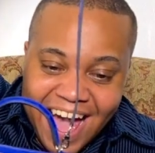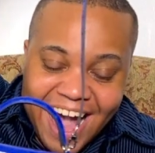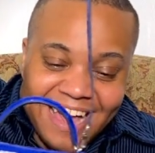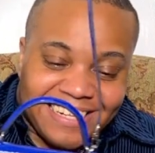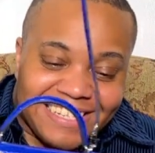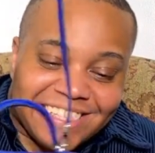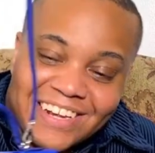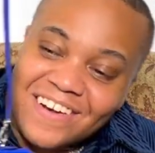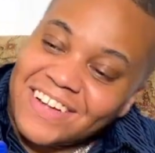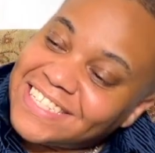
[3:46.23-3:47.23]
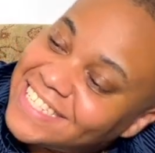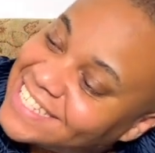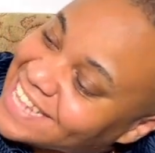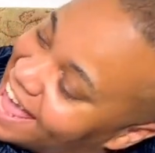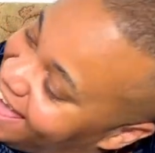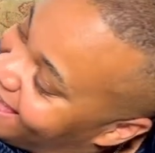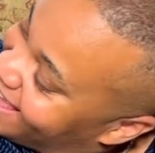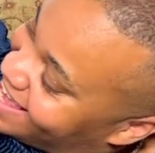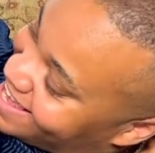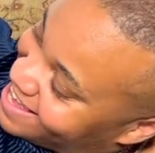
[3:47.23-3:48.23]
I just don't know what to
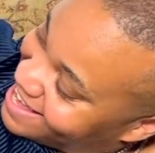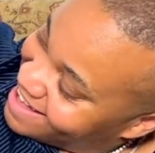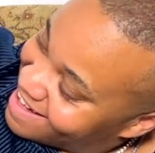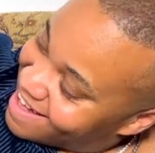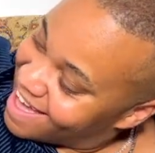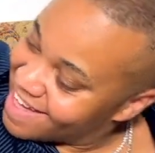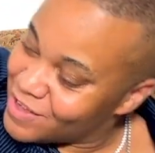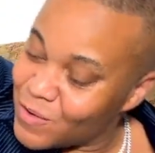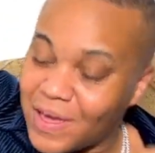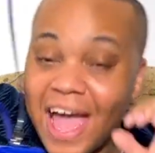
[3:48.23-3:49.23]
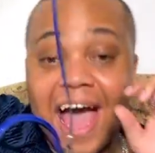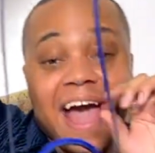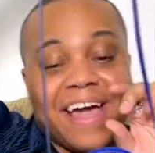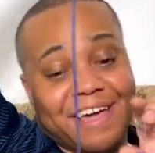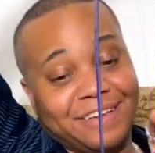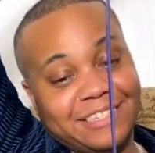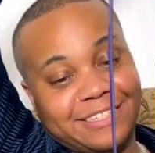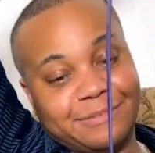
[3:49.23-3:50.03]
say. You guys,